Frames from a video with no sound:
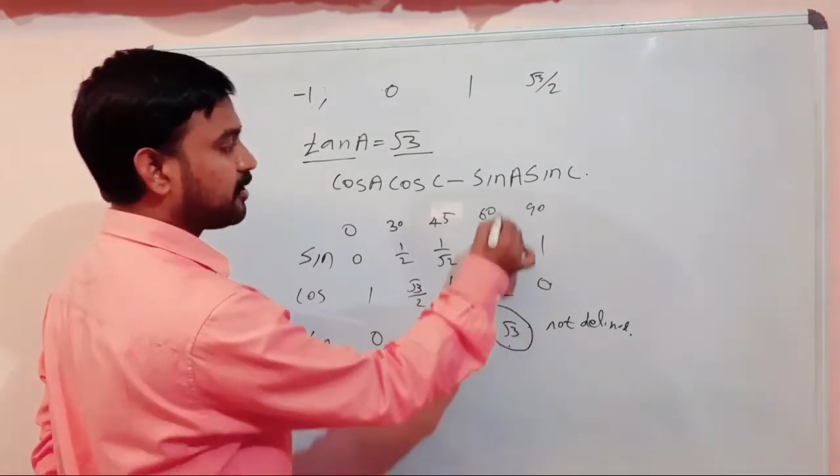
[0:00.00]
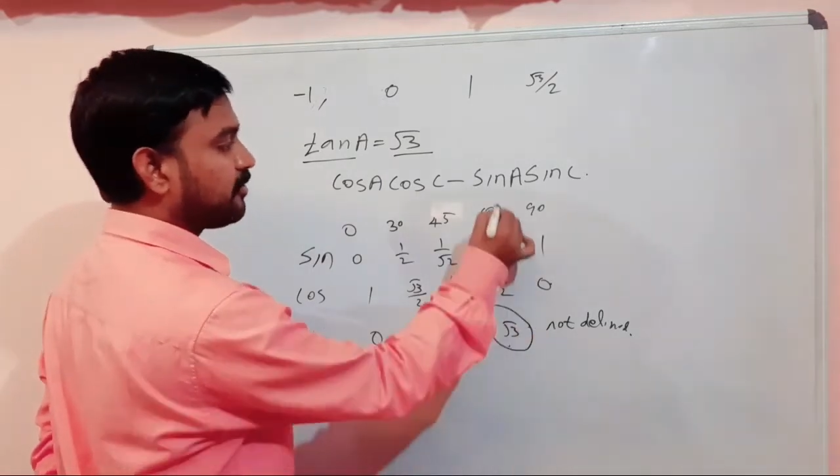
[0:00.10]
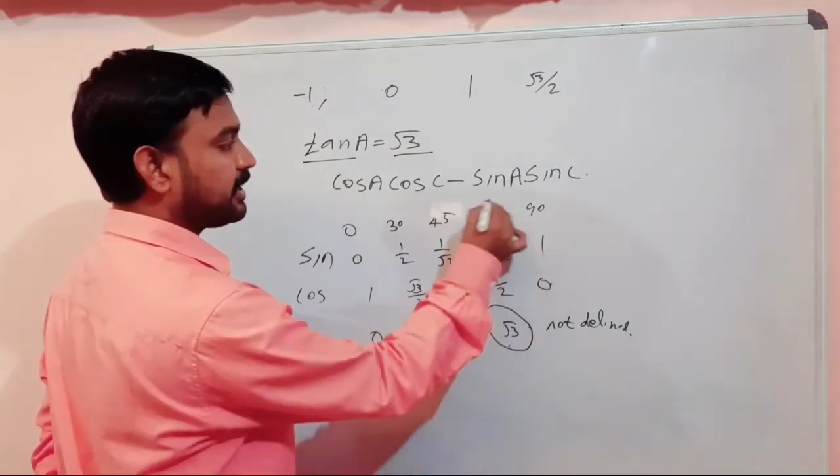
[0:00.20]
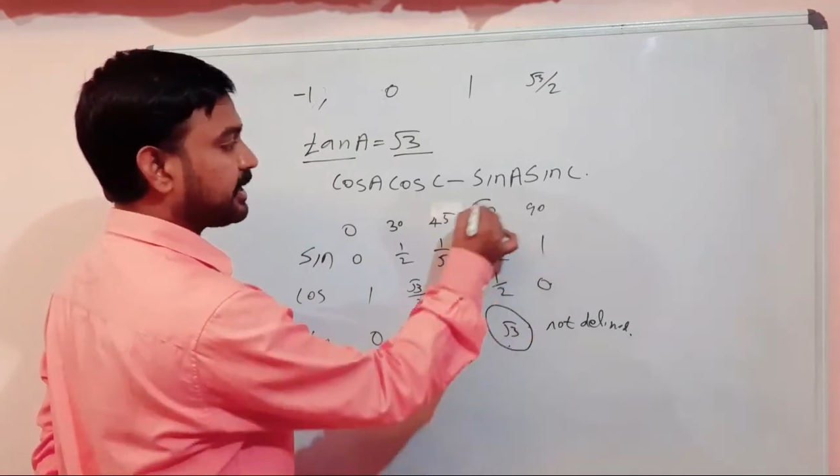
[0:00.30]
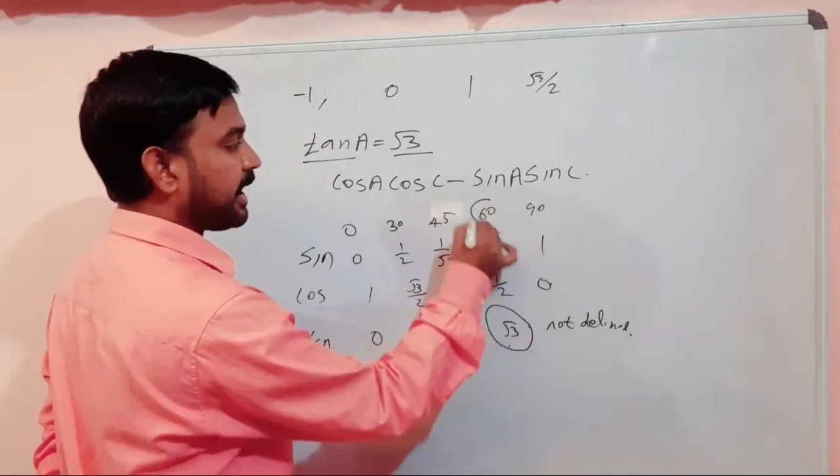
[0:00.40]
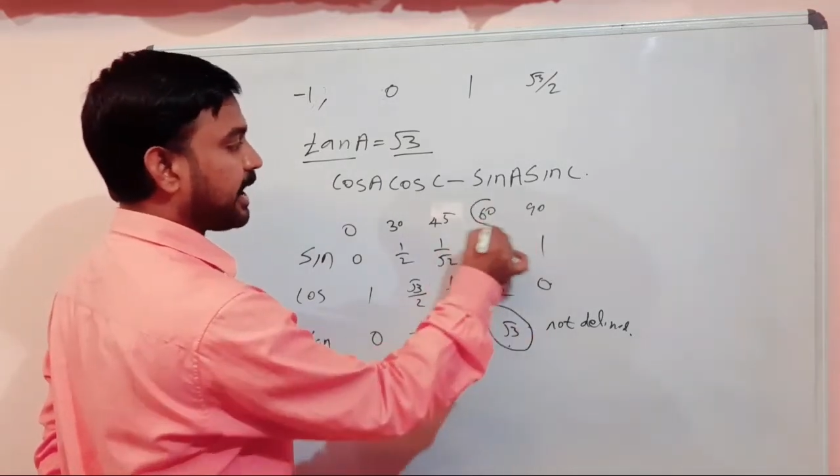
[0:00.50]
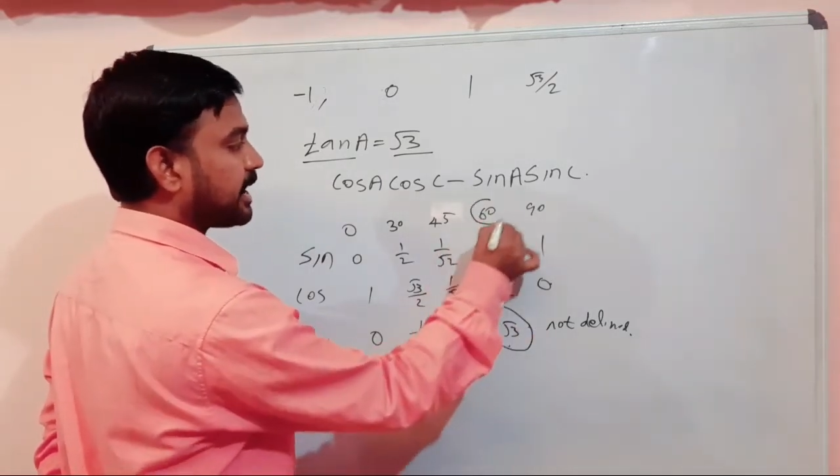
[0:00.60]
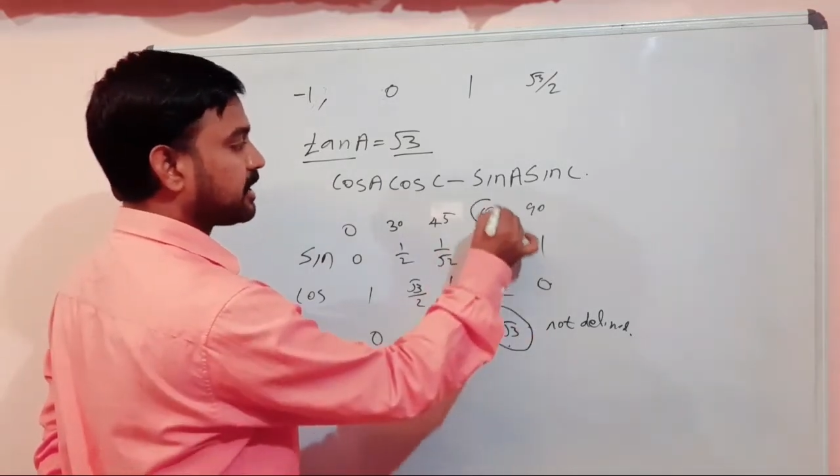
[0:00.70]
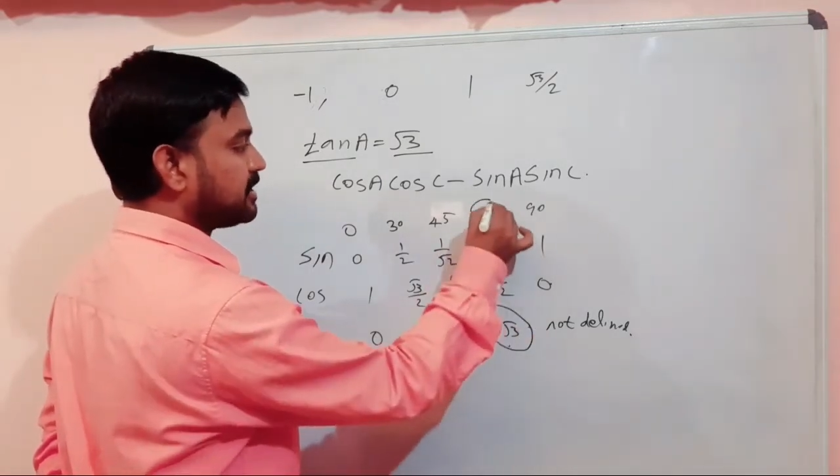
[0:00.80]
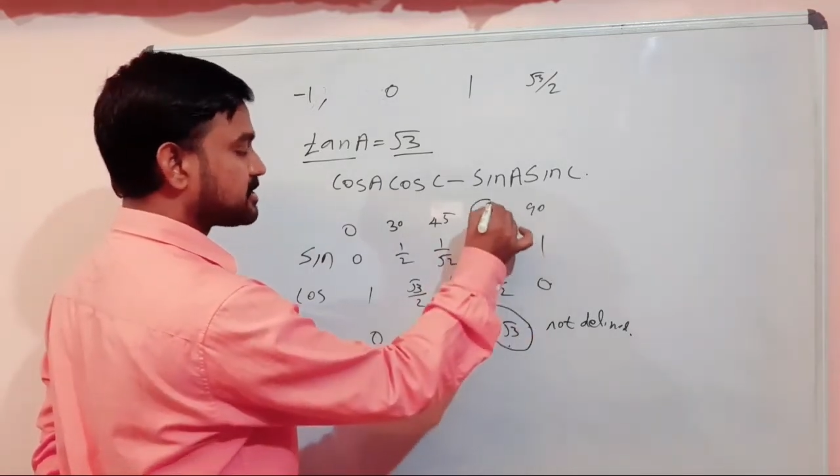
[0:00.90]
when the
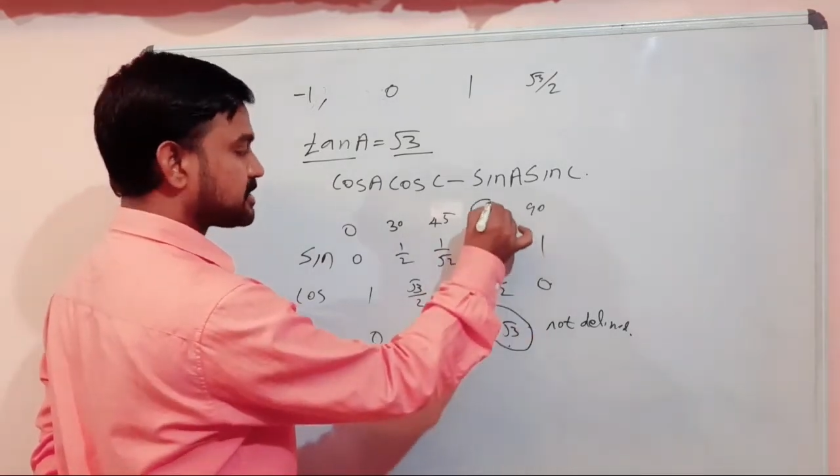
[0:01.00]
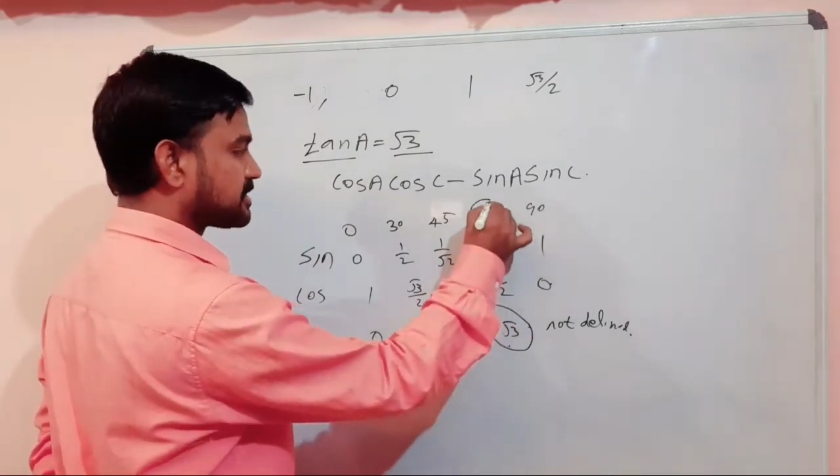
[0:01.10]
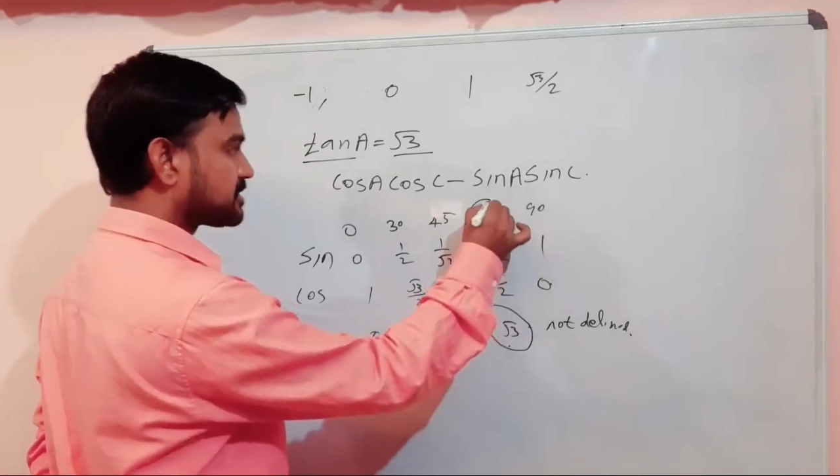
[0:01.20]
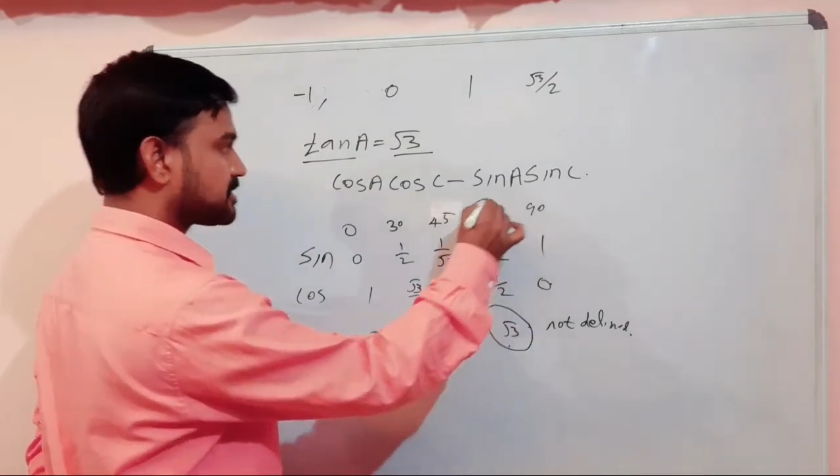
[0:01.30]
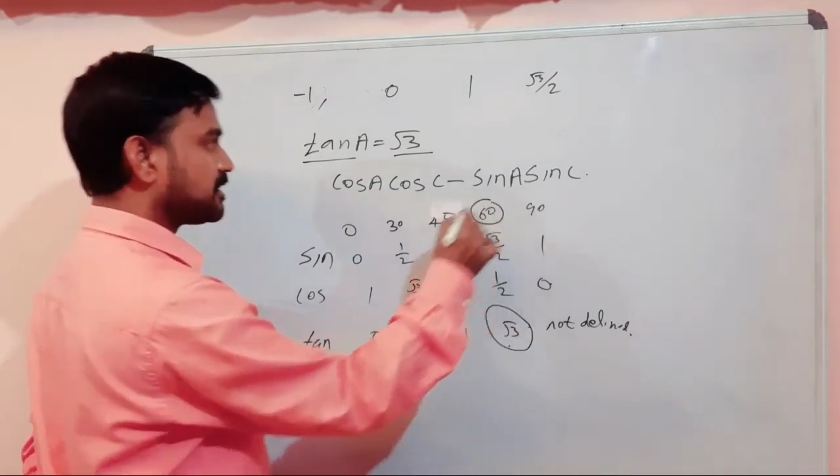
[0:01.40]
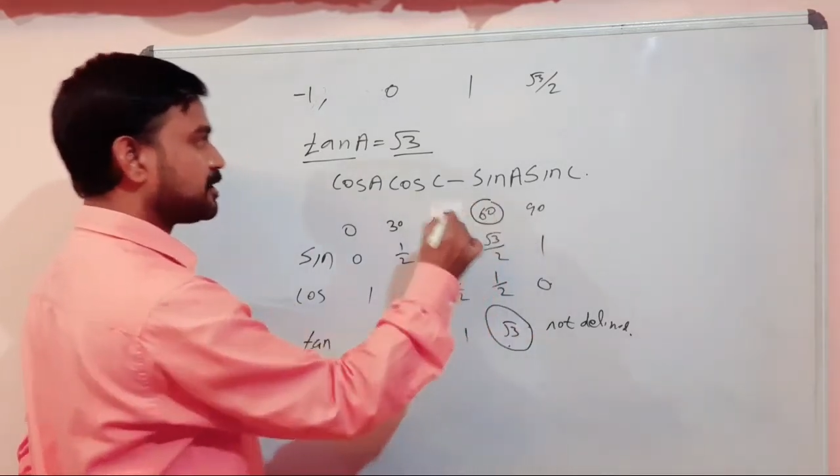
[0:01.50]
angle is 60.